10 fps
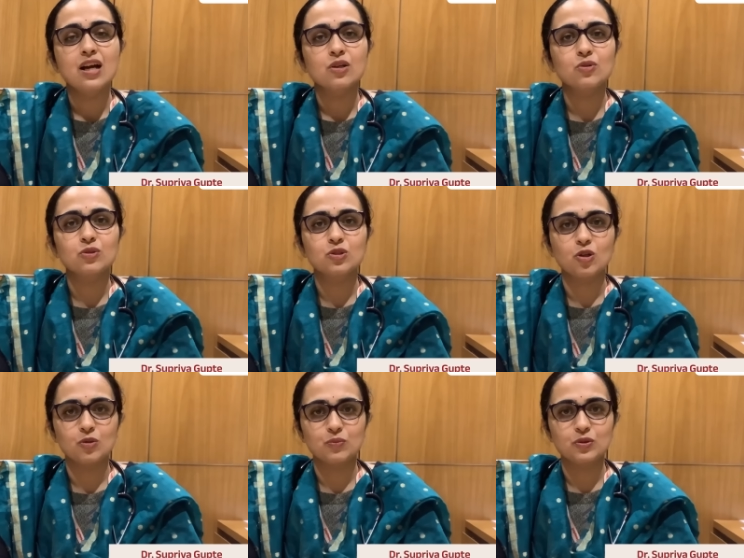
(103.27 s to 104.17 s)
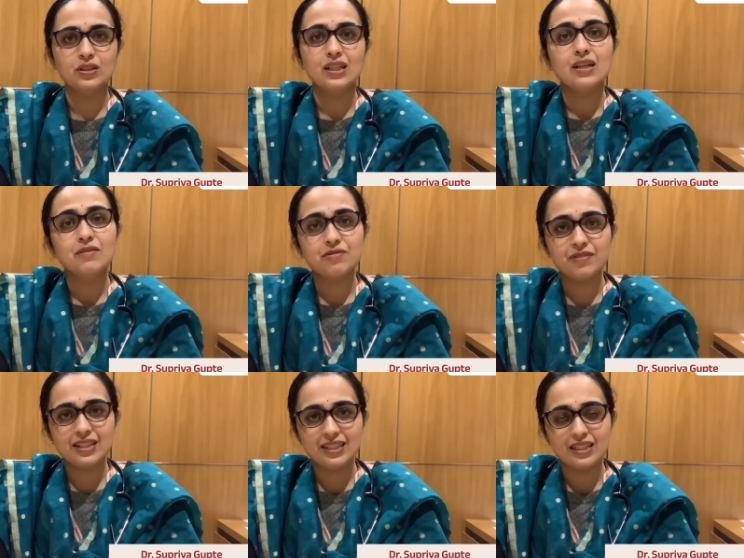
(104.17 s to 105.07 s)
growth hormone
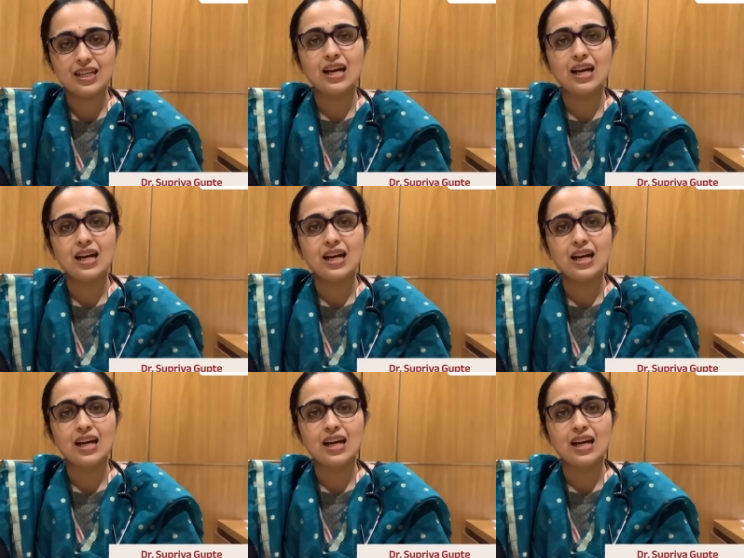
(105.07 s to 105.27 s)
free